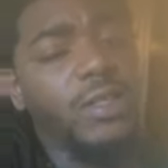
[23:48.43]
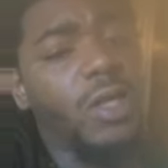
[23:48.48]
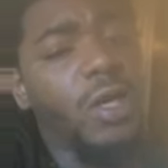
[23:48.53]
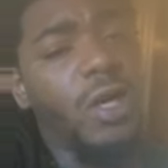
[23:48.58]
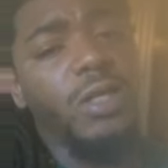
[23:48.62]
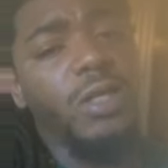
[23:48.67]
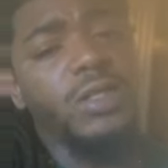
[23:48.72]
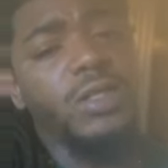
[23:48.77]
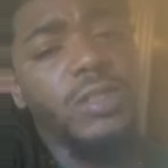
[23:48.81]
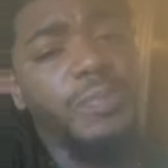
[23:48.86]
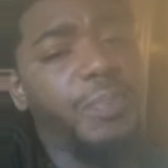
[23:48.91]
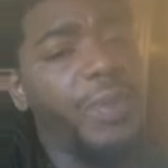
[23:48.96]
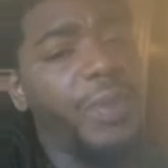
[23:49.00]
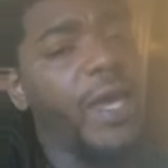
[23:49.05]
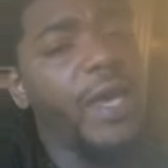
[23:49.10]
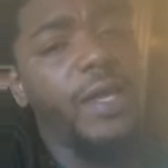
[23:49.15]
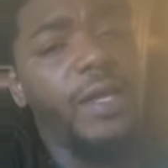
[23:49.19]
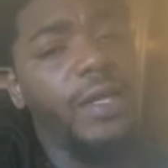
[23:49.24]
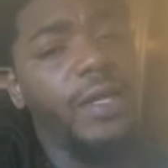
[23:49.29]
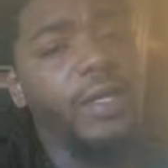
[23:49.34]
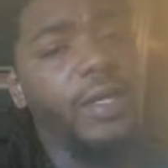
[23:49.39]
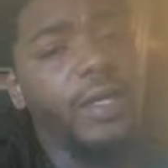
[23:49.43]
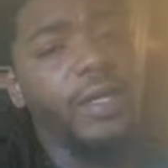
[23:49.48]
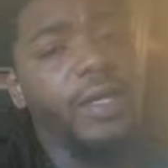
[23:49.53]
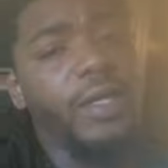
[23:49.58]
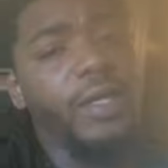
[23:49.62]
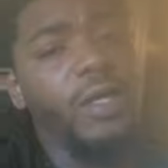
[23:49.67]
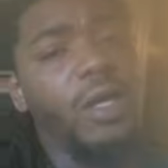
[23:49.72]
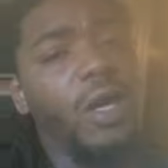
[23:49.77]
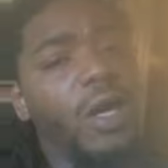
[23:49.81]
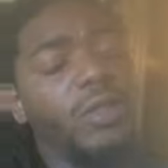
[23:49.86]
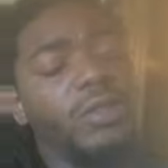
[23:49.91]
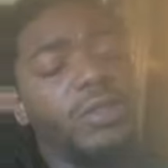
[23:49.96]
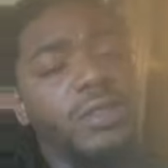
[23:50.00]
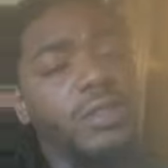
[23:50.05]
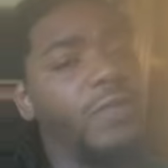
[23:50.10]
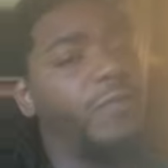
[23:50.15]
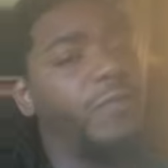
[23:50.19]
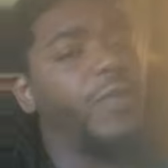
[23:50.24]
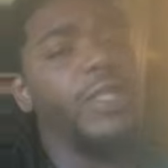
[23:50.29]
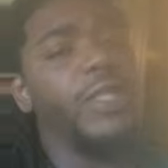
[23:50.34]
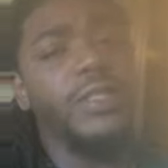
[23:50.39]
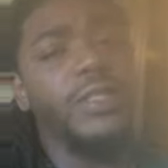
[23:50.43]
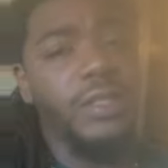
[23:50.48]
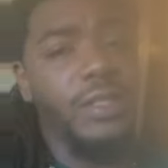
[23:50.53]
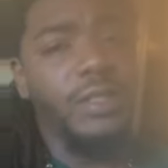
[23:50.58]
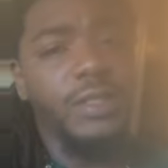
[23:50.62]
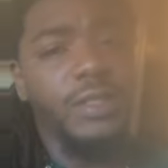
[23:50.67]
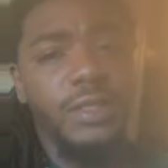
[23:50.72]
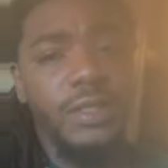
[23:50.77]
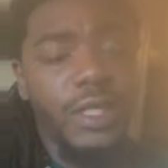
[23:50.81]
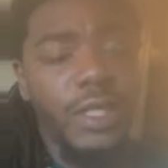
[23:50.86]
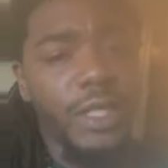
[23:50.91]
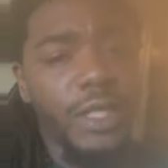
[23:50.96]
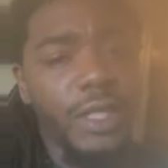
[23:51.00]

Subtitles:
causes panic and it causes division in this